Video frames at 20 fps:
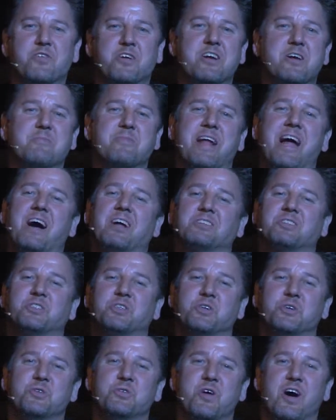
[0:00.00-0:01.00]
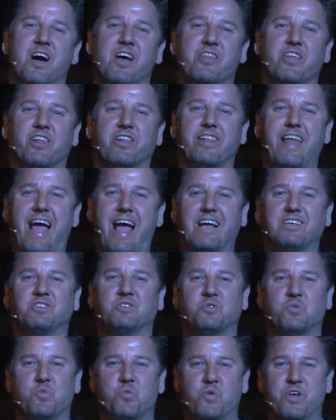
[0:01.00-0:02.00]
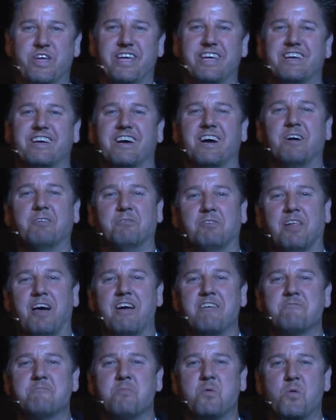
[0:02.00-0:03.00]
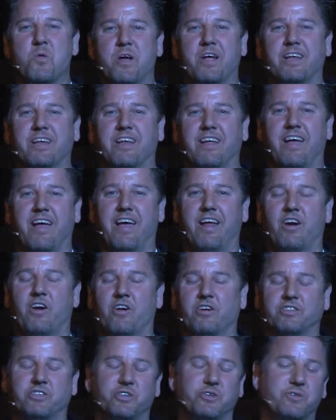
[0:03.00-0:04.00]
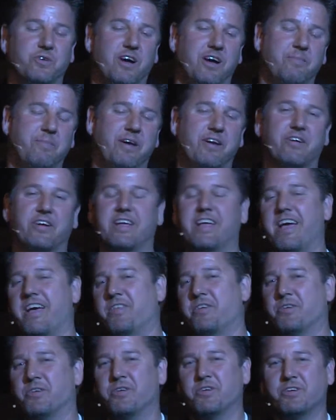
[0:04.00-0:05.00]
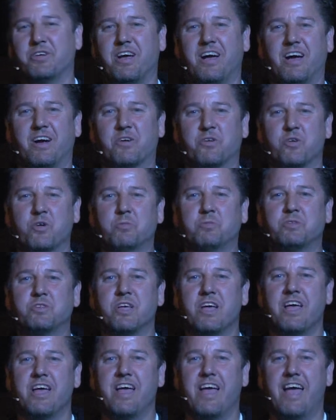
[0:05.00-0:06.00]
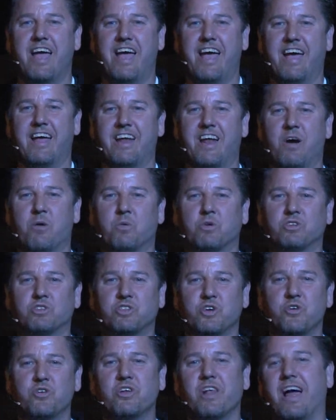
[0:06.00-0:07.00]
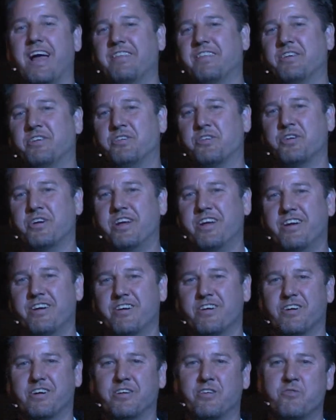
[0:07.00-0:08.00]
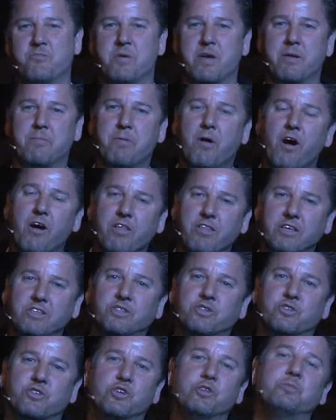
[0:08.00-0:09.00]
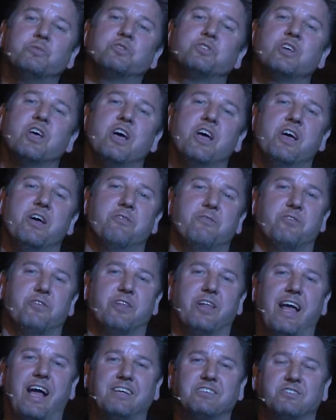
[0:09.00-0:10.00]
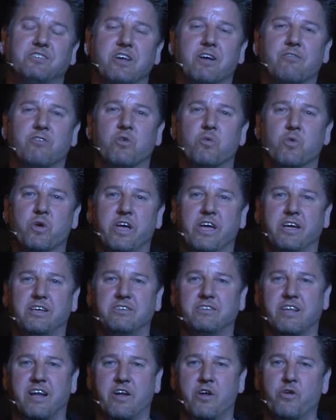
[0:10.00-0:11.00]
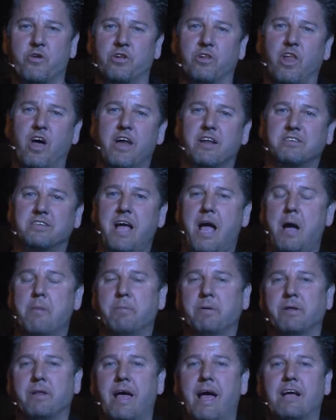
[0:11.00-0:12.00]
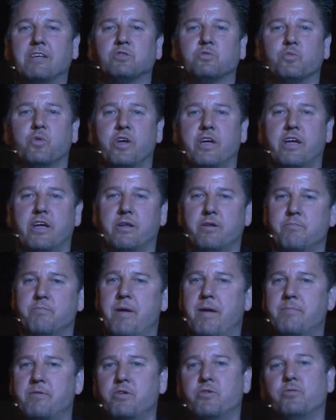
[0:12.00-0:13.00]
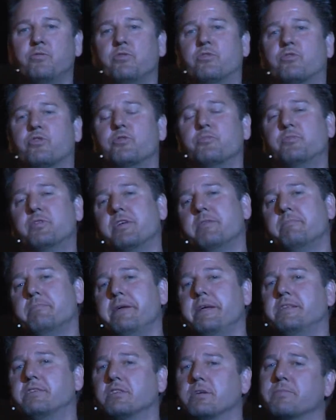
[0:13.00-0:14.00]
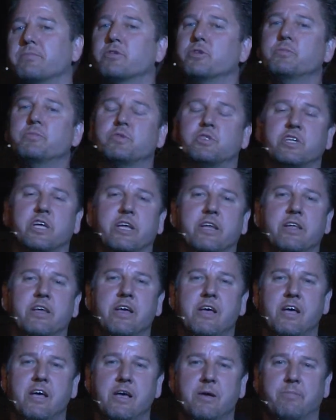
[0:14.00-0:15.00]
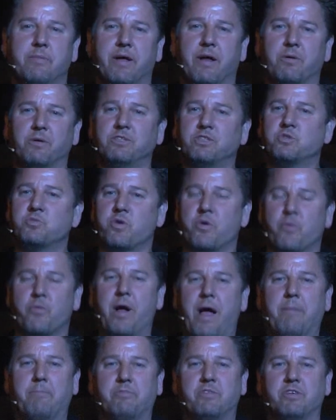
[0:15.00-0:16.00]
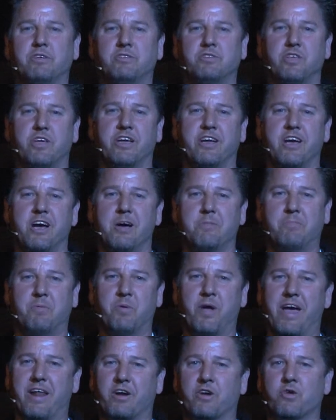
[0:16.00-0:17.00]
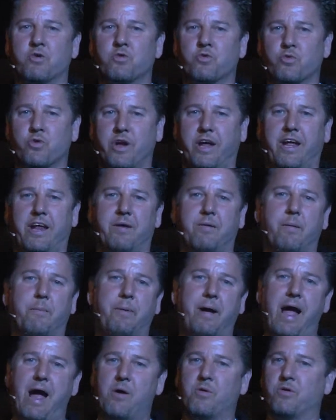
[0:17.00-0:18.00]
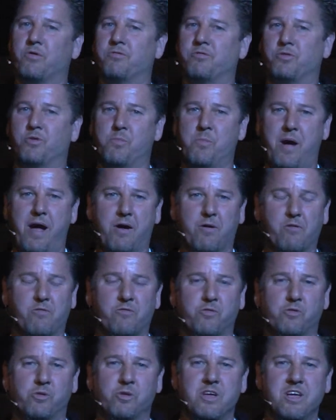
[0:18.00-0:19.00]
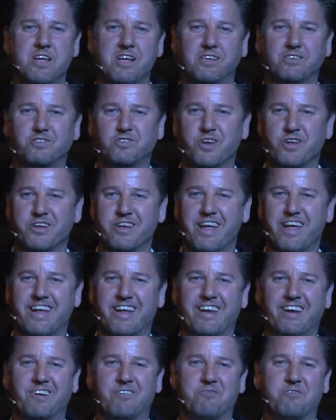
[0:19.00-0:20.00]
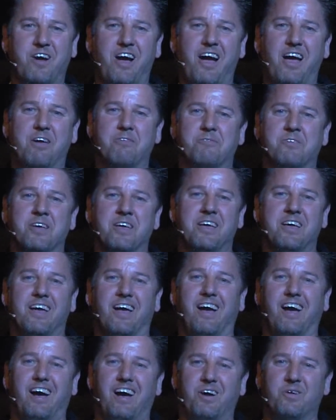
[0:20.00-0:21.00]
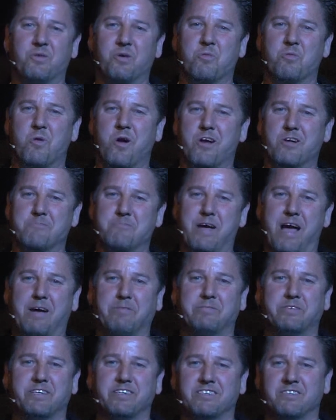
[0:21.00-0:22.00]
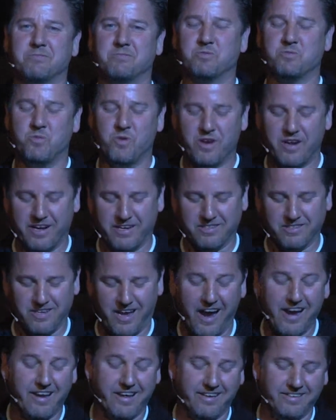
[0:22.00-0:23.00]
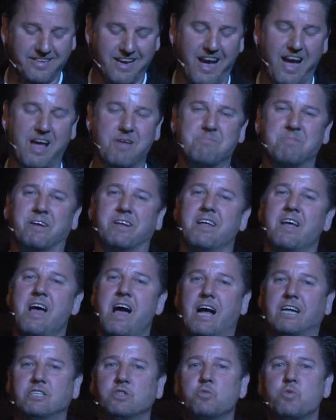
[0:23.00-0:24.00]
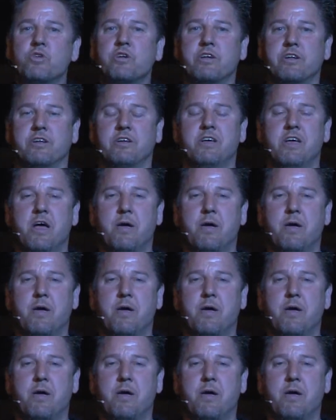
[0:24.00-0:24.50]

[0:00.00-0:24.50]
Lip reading: for coming out to the last week of LifePoint and or to Better Together groups. And we're so glad that you're here and you've been a part of these groups for the last several weeks. And I know that a lot has happened last week and maybe your group didn't meet, some groups did. But we just want to wrap this thing up. And we had a great, a powerful, powerful Sunday here, Vive, with water baptisms. What an exciting time. But I just wanted to